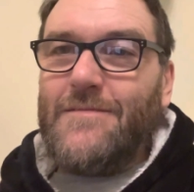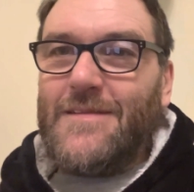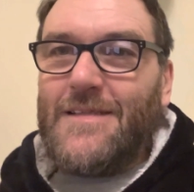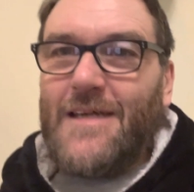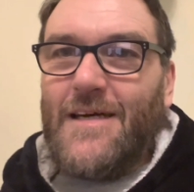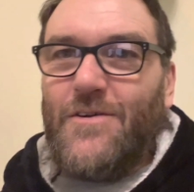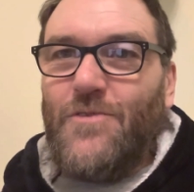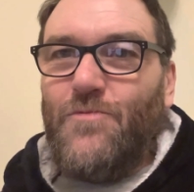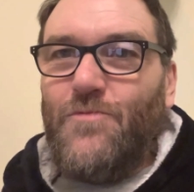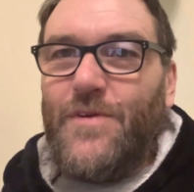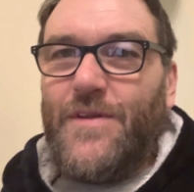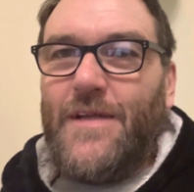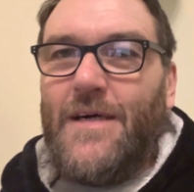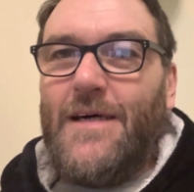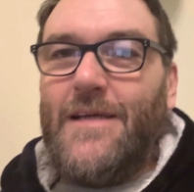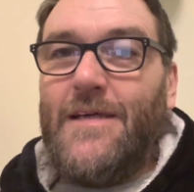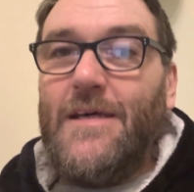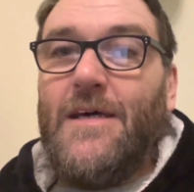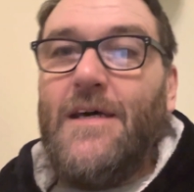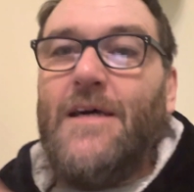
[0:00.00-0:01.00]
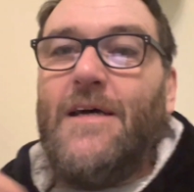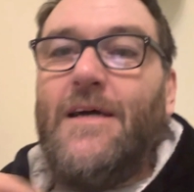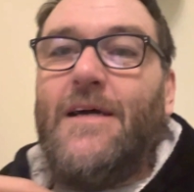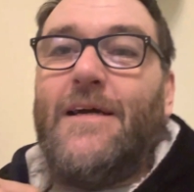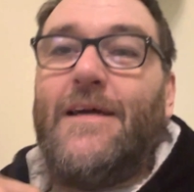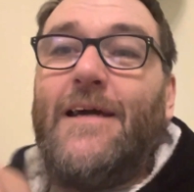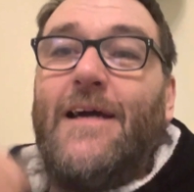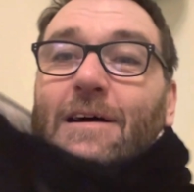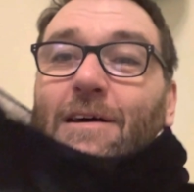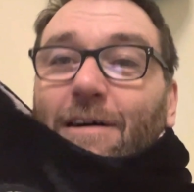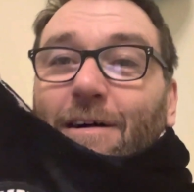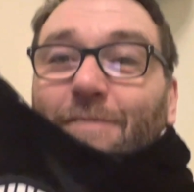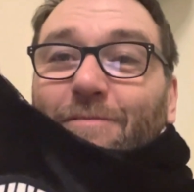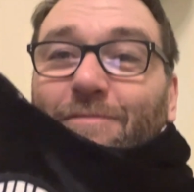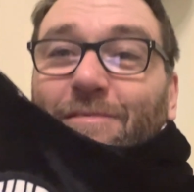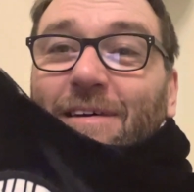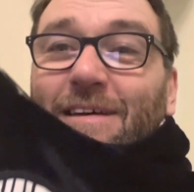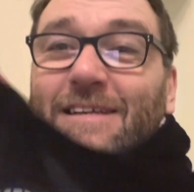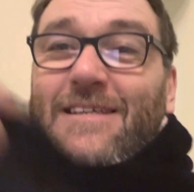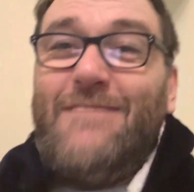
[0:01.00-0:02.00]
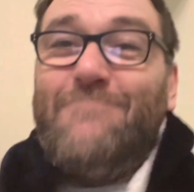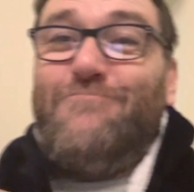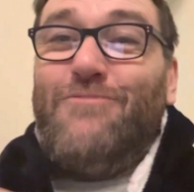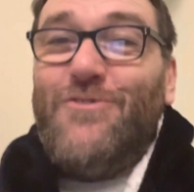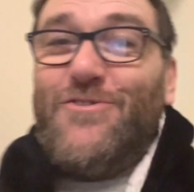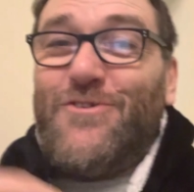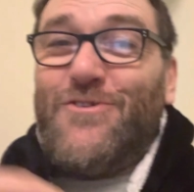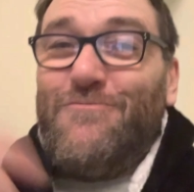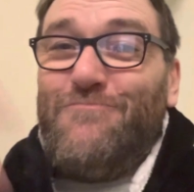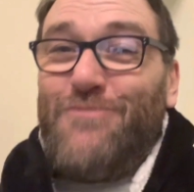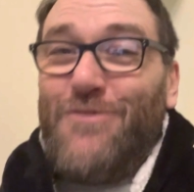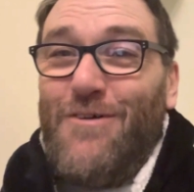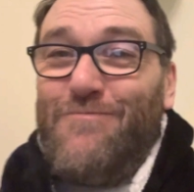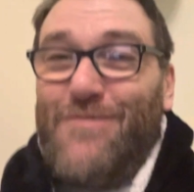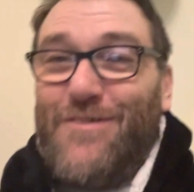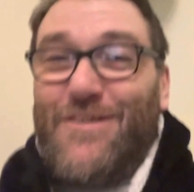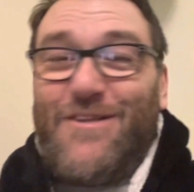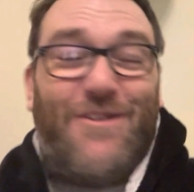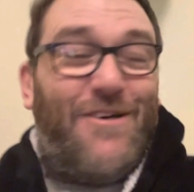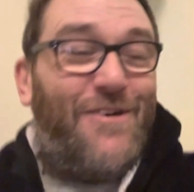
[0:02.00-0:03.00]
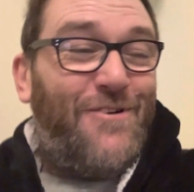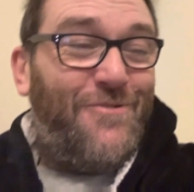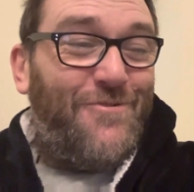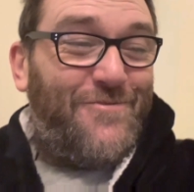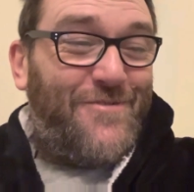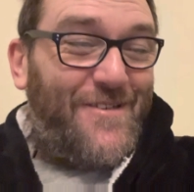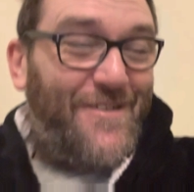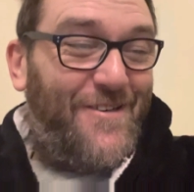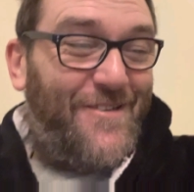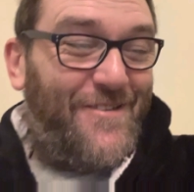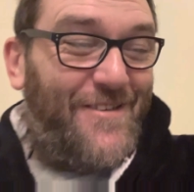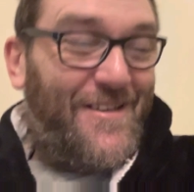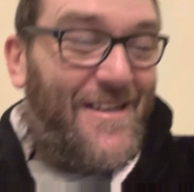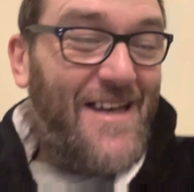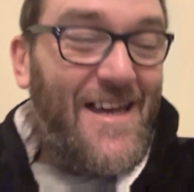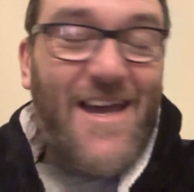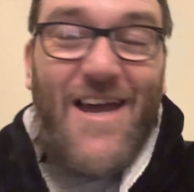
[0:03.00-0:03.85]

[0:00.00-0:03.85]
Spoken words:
Get on with that and get out of this and put some proper clothes on.